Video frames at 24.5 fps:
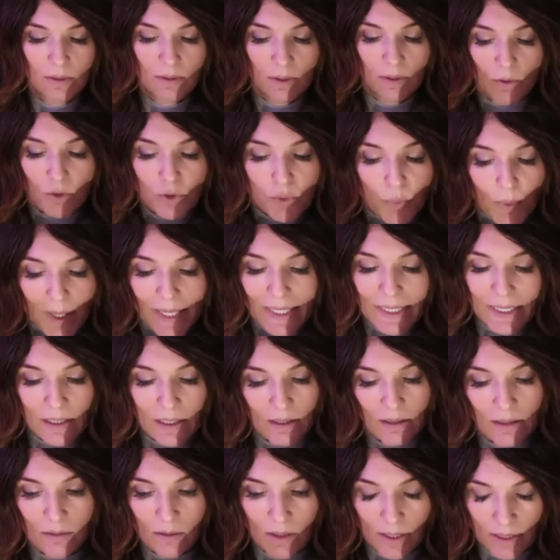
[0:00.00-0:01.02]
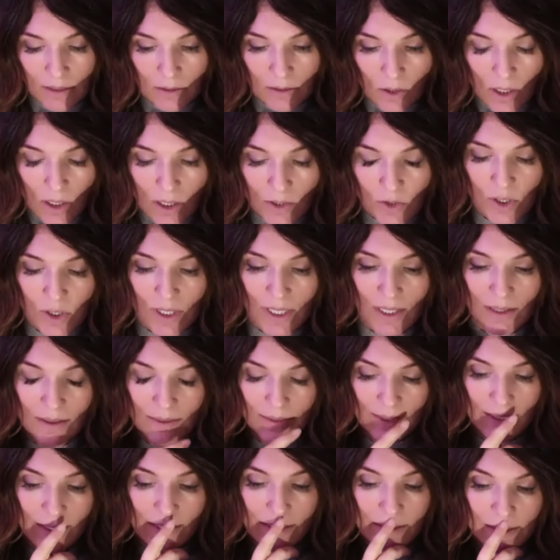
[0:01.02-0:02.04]
know training and, and logic and
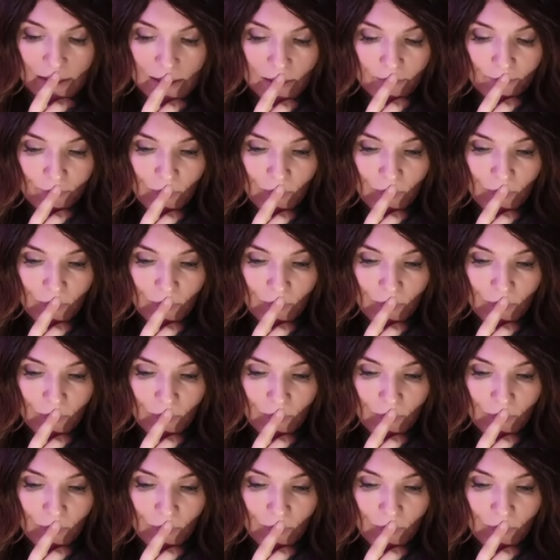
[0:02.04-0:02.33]
things